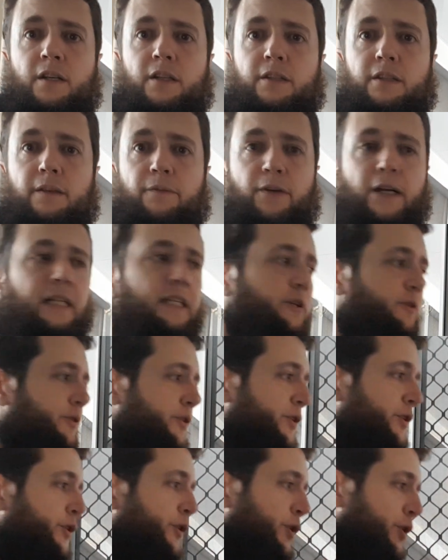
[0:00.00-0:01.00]
The value at
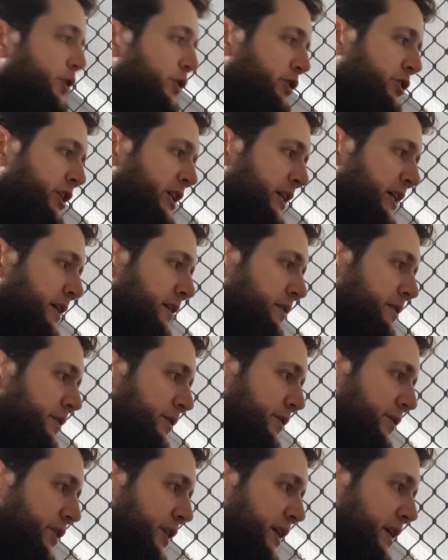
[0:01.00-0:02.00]
the third year
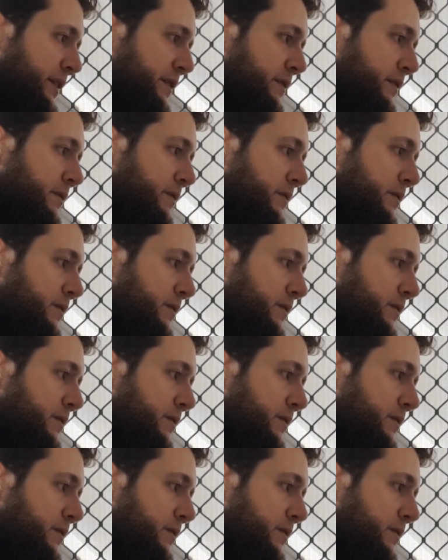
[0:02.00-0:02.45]
then